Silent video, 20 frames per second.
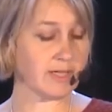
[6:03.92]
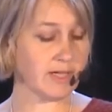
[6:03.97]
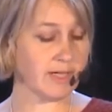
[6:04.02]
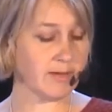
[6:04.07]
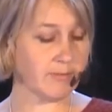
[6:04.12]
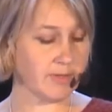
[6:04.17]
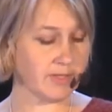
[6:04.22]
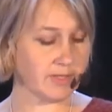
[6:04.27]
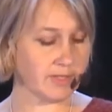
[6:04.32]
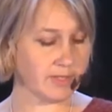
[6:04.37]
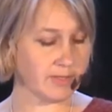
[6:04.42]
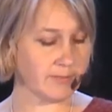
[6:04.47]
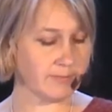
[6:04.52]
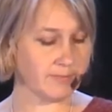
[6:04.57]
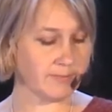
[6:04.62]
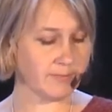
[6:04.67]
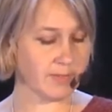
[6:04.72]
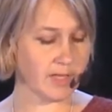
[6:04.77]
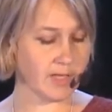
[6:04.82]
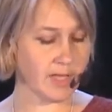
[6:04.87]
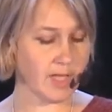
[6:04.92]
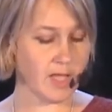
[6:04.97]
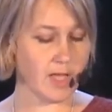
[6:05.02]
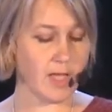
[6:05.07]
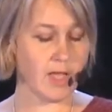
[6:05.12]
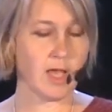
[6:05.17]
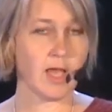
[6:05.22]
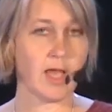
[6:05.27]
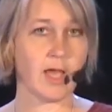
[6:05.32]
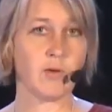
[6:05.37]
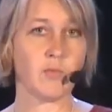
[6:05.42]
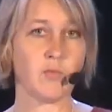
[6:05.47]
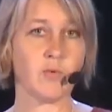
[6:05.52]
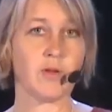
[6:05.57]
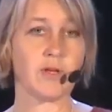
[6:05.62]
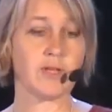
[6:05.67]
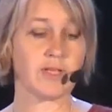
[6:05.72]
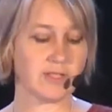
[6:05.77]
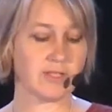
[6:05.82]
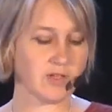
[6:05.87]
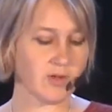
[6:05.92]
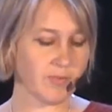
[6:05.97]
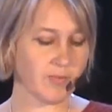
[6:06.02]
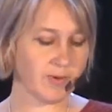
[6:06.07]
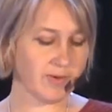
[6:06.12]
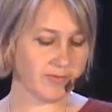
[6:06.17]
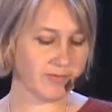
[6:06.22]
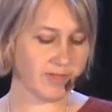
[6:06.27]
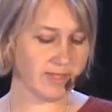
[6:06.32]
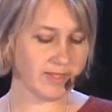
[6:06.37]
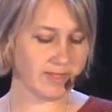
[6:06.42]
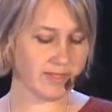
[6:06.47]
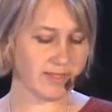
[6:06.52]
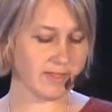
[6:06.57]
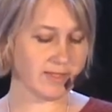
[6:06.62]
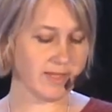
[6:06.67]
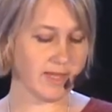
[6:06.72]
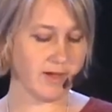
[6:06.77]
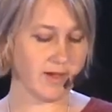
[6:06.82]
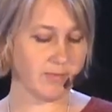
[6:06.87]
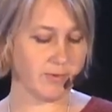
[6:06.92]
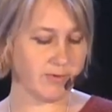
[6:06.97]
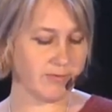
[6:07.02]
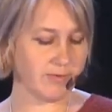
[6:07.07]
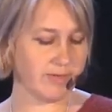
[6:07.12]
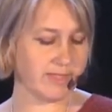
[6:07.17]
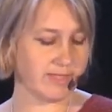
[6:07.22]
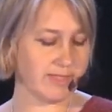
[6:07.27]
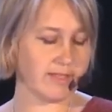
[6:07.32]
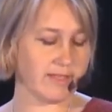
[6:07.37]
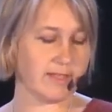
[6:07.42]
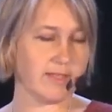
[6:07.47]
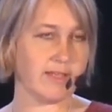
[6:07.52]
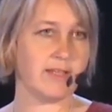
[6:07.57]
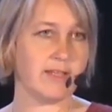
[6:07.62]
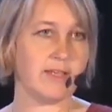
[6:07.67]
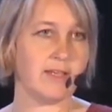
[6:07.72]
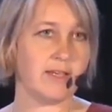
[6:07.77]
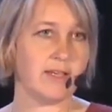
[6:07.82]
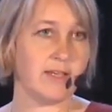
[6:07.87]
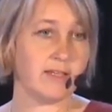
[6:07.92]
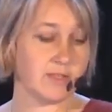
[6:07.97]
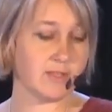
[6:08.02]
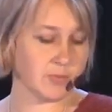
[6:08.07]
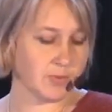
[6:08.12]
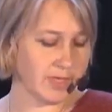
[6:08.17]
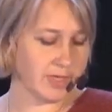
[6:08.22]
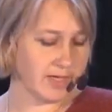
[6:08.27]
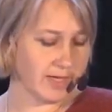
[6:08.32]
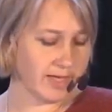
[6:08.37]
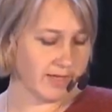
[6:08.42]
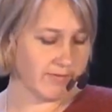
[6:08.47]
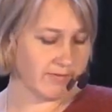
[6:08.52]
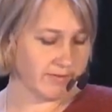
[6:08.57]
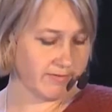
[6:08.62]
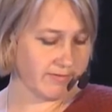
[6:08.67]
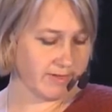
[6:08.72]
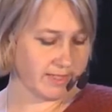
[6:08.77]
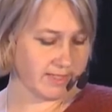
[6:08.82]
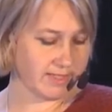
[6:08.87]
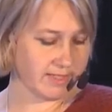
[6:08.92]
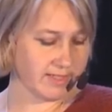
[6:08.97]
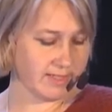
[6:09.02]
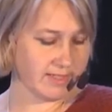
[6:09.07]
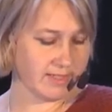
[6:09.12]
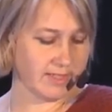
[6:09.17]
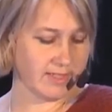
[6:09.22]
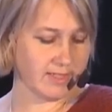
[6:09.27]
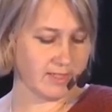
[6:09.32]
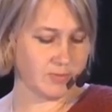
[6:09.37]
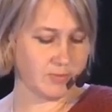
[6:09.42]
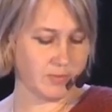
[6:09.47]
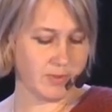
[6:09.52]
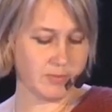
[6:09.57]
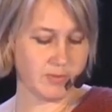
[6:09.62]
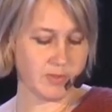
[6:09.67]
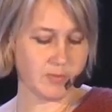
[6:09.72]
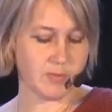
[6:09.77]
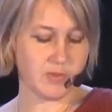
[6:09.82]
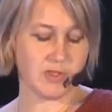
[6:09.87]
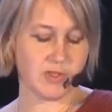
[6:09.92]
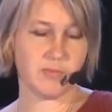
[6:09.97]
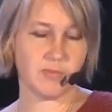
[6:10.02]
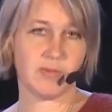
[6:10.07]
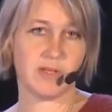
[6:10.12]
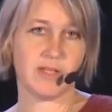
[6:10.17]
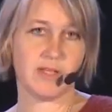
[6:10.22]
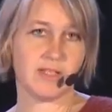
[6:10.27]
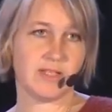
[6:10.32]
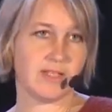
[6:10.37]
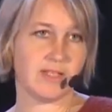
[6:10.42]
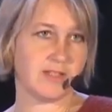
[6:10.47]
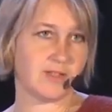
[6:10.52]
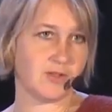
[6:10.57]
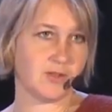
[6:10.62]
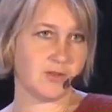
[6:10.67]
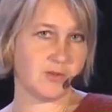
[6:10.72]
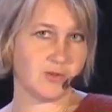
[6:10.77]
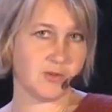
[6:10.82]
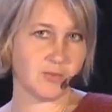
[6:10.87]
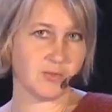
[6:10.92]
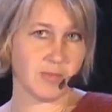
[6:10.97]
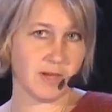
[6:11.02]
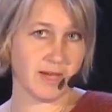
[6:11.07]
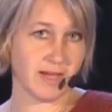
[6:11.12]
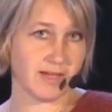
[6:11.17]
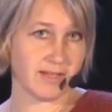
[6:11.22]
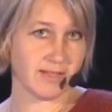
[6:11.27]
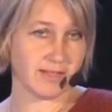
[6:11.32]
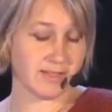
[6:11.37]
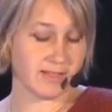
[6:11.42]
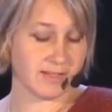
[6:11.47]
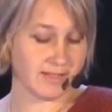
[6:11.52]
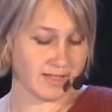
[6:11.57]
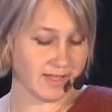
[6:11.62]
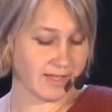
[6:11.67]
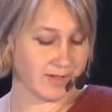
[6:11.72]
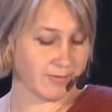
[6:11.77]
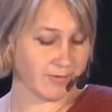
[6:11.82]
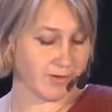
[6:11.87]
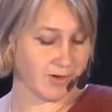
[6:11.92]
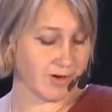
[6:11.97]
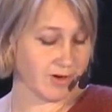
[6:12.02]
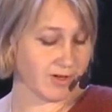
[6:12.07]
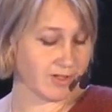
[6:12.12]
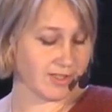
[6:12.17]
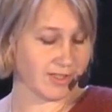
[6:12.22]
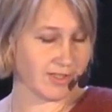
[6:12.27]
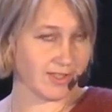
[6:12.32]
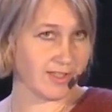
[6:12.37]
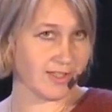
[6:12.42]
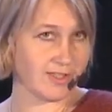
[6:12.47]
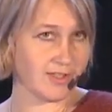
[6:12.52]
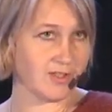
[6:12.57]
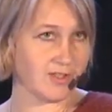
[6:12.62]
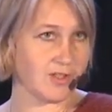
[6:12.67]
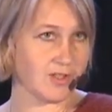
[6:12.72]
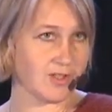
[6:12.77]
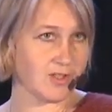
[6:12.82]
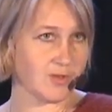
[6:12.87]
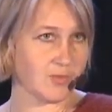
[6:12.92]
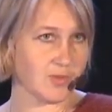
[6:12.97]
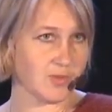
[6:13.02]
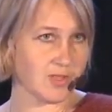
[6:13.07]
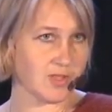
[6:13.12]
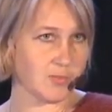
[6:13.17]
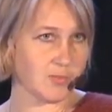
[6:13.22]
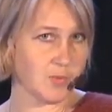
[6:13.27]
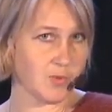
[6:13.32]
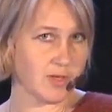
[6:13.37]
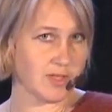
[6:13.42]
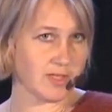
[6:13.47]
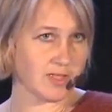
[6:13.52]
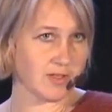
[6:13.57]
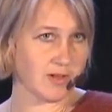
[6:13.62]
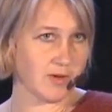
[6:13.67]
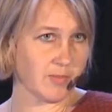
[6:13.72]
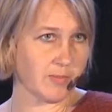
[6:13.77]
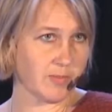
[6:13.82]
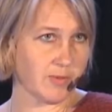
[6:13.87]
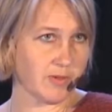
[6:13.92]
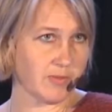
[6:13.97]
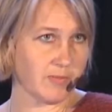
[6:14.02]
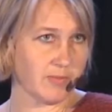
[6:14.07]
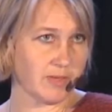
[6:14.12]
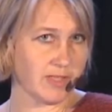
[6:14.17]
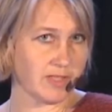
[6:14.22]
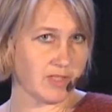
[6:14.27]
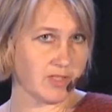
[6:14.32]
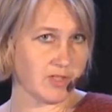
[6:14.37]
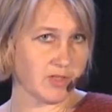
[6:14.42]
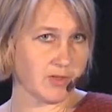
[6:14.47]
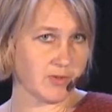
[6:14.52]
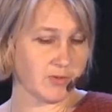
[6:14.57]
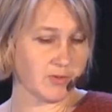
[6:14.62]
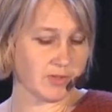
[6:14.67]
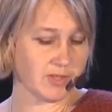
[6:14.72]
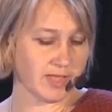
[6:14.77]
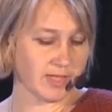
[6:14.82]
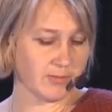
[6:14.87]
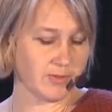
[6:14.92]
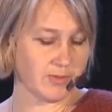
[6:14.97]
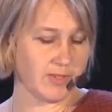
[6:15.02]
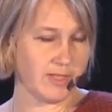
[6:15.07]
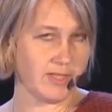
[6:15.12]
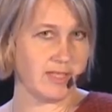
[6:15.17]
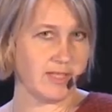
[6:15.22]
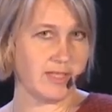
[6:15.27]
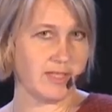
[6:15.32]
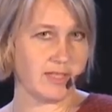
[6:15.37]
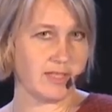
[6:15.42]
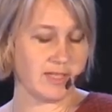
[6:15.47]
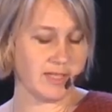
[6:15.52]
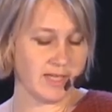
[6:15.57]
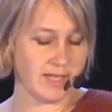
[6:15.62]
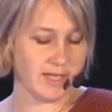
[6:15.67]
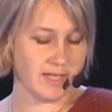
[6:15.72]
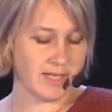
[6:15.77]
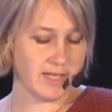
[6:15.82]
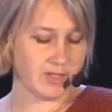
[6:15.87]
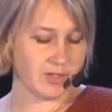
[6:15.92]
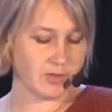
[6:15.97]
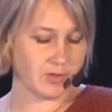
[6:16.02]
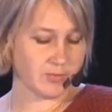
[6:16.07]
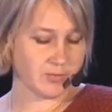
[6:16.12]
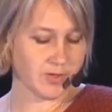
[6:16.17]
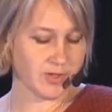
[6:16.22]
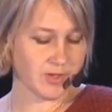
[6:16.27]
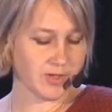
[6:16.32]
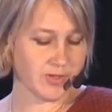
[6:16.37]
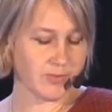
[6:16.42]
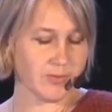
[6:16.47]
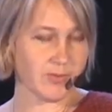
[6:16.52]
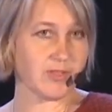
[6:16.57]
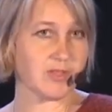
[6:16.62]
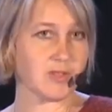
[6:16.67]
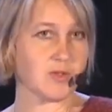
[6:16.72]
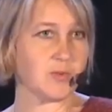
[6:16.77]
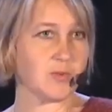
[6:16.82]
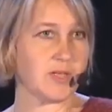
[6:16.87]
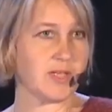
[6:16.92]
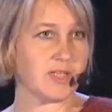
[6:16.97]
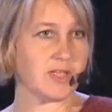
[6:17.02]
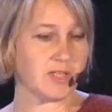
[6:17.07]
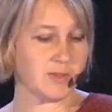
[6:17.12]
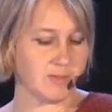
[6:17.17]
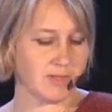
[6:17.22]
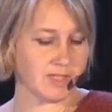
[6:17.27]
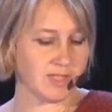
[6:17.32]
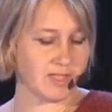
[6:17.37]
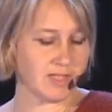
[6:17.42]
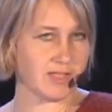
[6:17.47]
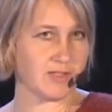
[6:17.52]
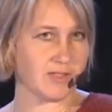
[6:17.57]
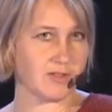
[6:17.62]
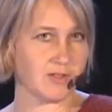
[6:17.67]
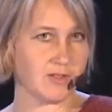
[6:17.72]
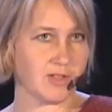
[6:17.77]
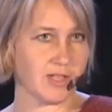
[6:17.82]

and climate. And one example of this is how we recently in Sweden have invested into people's possibilities to use bikes instead of cars. It's just one small example, but it shows that we need to work with the Swedish emissions